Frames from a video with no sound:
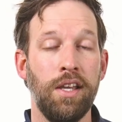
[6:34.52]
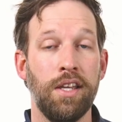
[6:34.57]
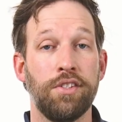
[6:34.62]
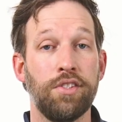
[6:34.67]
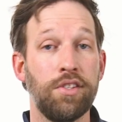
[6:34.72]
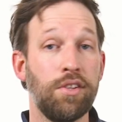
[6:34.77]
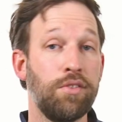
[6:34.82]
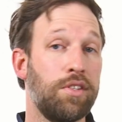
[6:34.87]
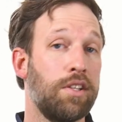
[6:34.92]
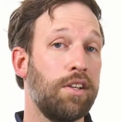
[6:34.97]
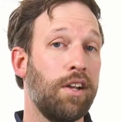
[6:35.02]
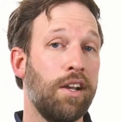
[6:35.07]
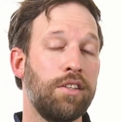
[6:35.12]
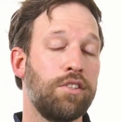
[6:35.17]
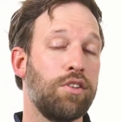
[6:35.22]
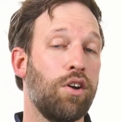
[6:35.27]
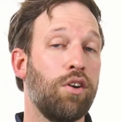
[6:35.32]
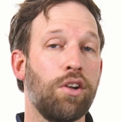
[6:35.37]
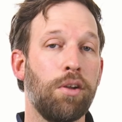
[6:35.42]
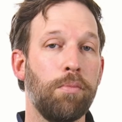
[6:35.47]
So tonight,
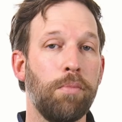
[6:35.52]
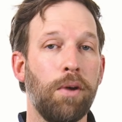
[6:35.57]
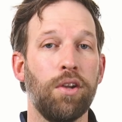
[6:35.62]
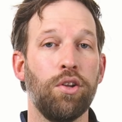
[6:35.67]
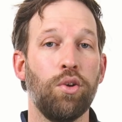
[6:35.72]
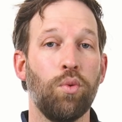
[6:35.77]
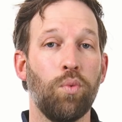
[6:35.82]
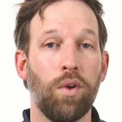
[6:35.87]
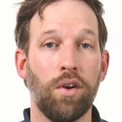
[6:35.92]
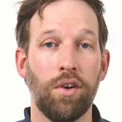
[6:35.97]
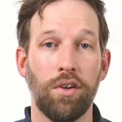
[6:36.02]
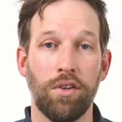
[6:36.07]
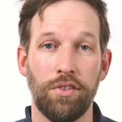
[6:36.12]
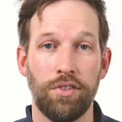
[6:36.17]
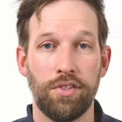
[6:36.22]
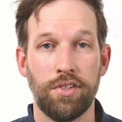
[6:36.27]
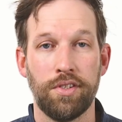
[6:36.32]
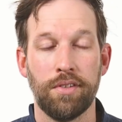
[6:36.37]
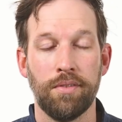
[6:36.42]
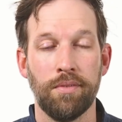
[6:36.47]
talk about your
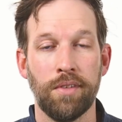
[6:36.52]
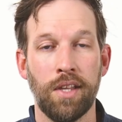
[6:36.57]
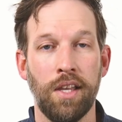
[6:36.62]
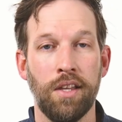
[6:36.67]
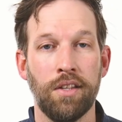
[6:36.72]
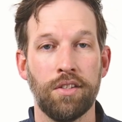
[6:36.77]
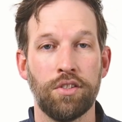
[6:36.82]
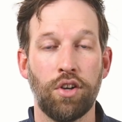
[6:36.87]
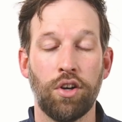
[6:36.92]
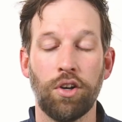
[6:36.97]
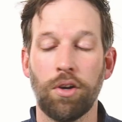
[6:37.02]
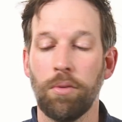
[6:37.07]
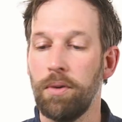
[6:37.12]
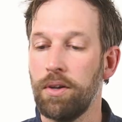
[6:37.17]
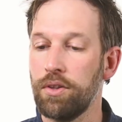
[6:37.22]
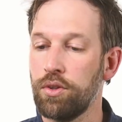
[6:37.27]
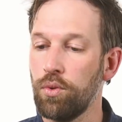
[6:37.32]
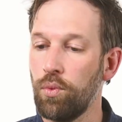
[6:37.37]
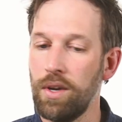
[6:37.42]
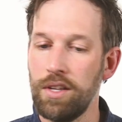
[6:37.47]
words. Talk
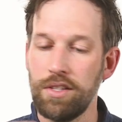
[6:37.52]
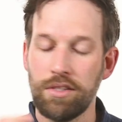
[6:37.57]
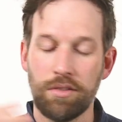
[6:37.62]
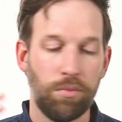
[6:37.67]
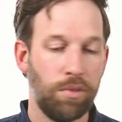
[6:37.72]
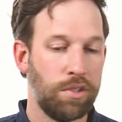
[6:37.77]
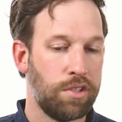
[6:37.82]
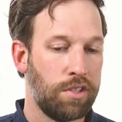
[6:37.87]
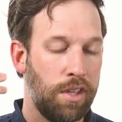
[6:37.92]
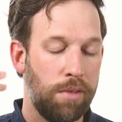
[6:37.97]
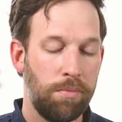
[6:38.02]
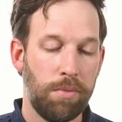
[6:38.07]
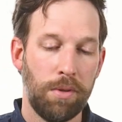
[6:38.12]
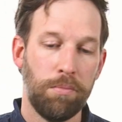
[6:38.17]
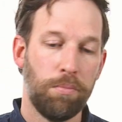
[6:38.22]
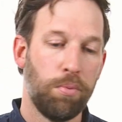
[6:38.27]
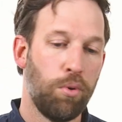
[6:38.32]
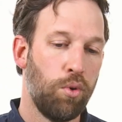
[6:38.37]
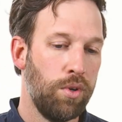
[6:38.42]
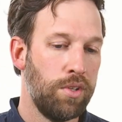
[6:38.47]
about the ways in which they've been
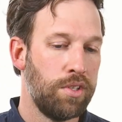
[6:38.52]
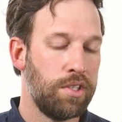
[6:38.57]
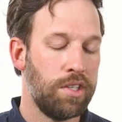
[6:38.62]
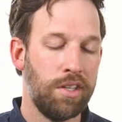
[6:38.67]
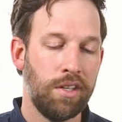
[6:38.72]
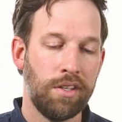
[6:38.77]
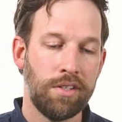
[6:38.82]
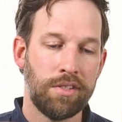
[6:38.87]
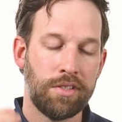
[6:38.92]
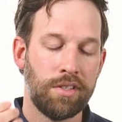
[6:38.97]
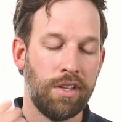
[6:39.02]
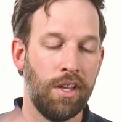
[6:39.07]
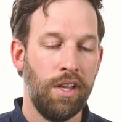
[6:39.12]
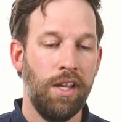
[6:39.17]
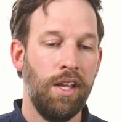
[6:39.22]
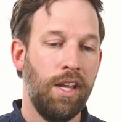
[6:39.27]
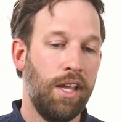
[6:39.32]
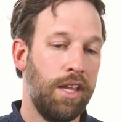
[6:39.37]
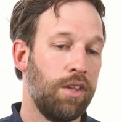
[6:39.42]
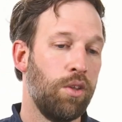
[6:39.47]
poisonous
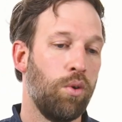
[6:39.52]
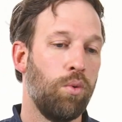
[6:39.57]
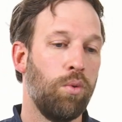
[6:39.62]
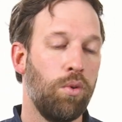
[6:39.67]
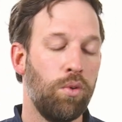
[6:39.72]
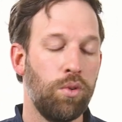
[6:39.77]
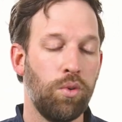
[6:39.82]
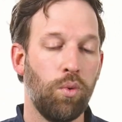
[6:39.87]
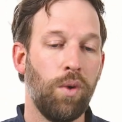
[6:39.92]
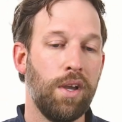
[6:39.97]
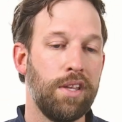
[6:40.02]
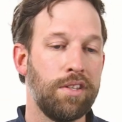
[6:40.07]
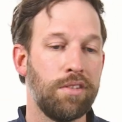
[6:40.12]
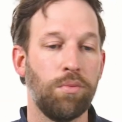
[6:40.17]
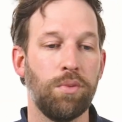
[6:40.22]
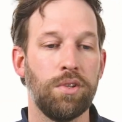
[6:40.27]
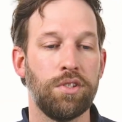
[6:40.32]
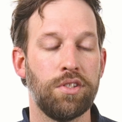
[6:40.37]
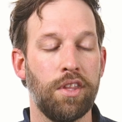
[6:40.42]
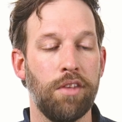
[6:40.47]
and the ways in
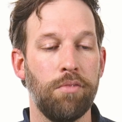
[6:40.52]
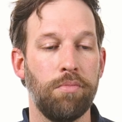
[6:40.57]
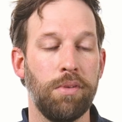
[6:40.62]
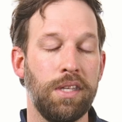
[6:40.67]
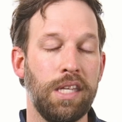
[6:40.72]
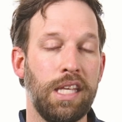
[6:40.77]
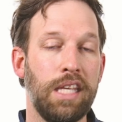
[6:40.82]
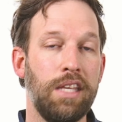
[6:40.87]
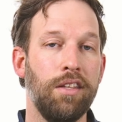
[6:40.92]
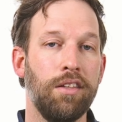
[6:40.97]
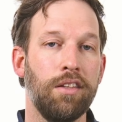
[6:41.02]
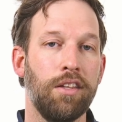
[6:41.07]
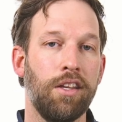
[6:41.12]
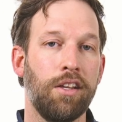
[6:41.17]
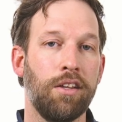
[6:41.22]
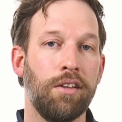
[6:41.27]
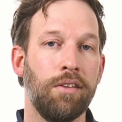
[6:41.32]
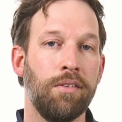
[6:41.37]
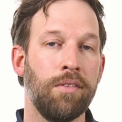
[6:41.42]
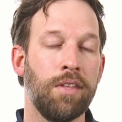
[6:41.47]
which they've been
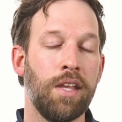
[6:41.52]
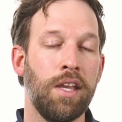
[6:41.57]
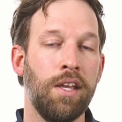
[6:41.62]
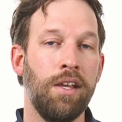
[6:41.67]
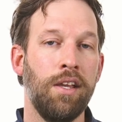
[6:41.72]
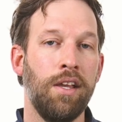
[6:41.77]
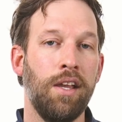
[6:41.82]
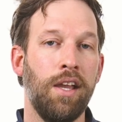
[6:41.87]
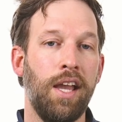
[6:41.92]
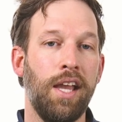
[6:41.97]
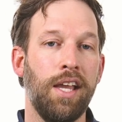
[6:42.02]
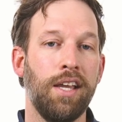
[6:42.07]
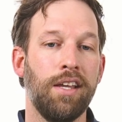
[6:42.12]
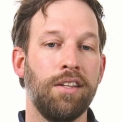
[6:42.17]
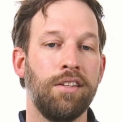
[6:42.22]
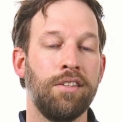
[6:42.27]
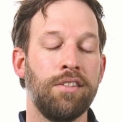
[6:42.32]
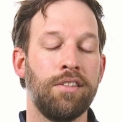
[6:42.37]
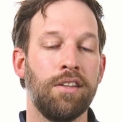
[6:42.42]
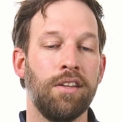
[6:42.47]
healing.
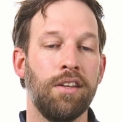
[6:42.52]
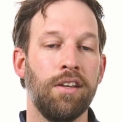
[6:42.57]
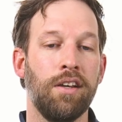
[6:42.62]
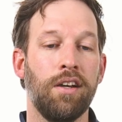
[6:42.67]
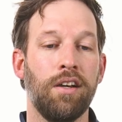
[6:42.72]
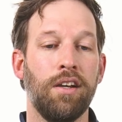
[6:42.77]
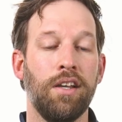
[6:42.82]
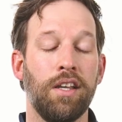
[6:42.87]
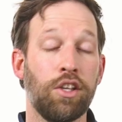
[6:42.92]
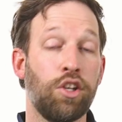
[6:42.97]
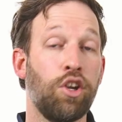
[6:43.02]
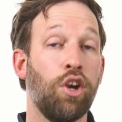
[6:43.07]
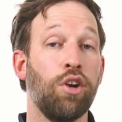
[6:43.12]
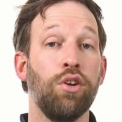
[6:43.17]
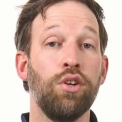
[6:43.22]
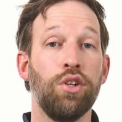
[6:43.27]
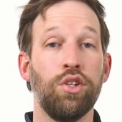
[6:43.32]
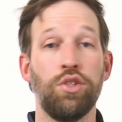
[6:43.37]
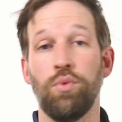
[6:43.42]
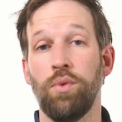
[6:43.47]
And
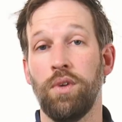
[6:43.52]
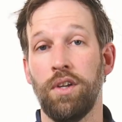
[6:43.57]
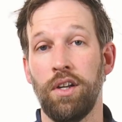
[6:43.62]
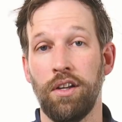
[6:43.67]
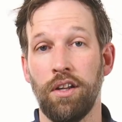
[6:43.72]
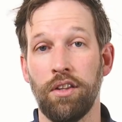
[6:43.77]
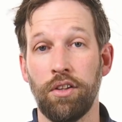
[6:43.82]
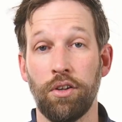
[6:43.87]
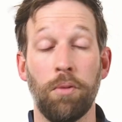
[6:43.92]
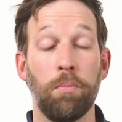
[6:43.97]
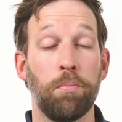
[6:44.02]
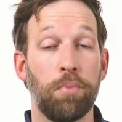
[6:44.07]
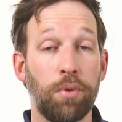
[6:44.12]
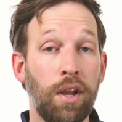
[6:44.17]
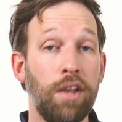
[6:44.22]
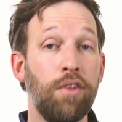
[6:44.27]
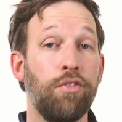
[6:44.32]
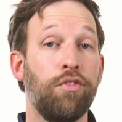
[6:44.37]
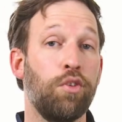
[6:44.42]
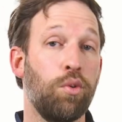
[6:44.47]
encourage one another and
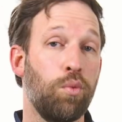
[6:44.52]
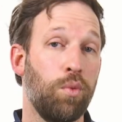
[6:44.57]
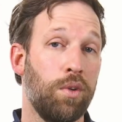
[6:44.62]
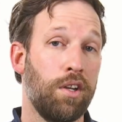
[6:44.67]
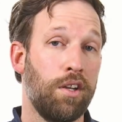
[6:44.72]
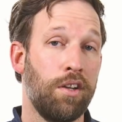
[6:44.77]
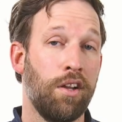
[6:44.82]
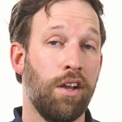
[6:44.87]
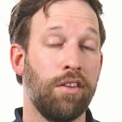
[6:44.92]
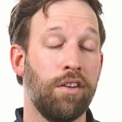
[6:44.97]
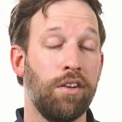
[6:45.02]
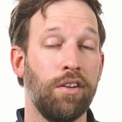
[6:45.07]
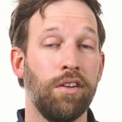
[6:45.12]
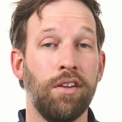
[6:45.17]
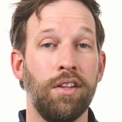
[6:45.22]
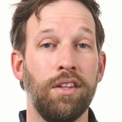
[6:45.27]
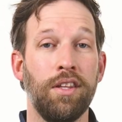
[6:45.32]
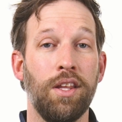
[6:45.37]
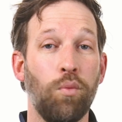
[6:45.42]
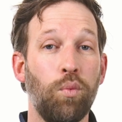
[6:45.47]
pray for one another
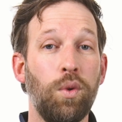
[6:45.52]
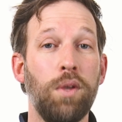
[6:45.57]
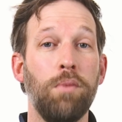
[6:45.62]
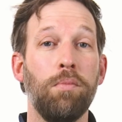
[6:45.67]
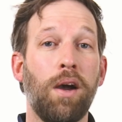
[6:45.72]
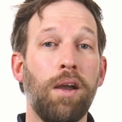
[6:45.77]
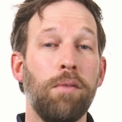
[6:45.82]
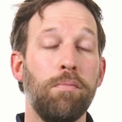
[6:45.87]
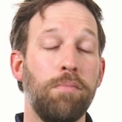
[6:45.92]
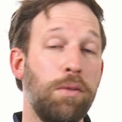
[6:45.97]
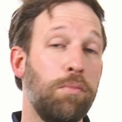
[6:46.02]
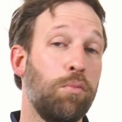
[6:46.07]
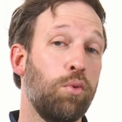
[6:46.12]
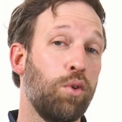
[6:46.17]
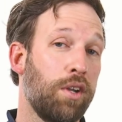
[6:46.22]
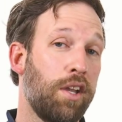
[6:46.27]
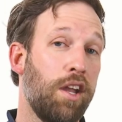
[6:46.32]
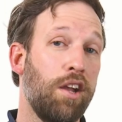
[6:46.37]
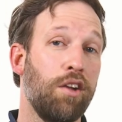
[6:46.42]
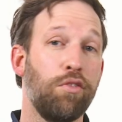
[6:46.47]
that we might be more
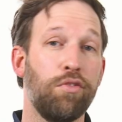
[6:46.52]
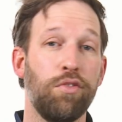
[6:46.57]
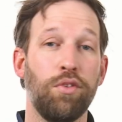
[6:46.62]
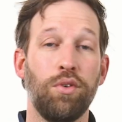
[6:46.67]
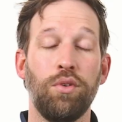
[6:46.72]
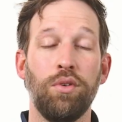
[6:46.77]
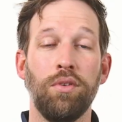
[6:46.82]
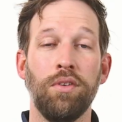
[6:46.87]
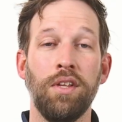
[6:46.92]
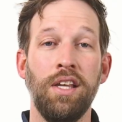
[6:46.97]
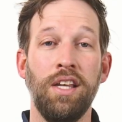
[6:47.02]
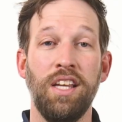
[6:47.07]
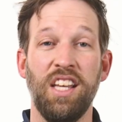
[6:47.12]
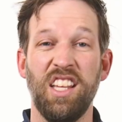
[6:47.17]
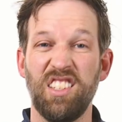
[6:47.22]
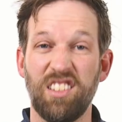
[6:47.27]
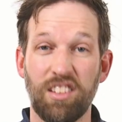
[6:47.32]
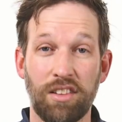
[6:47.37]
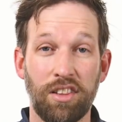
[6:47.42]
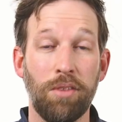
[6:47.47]
careful
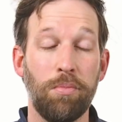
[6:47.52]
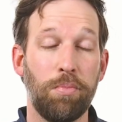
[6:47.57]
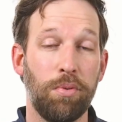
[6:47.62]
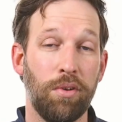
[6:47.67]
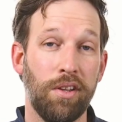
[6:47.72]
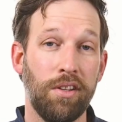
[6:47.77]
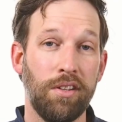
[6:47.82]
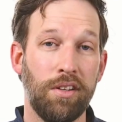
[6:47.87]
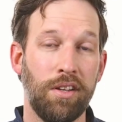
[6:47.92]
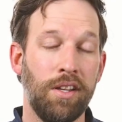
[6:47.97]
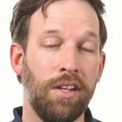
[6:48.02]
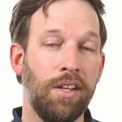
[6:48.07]
and deliberate